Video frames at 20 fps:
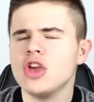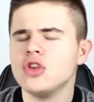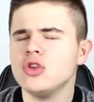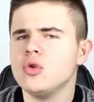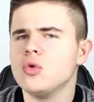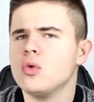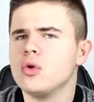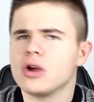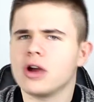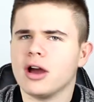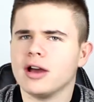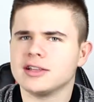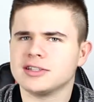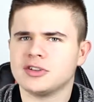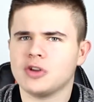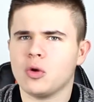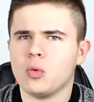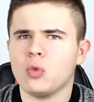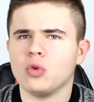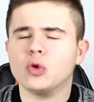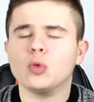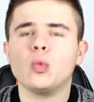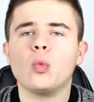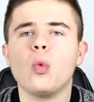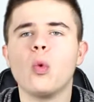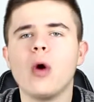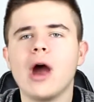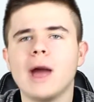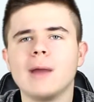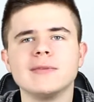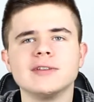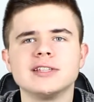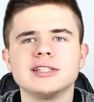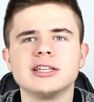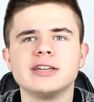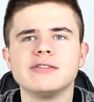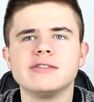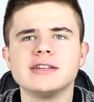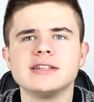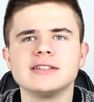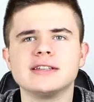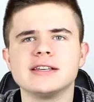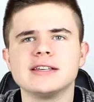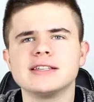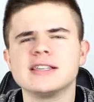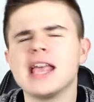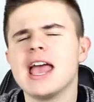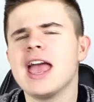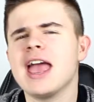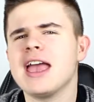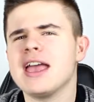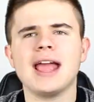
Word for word: You all guys know what the Warhammer series is.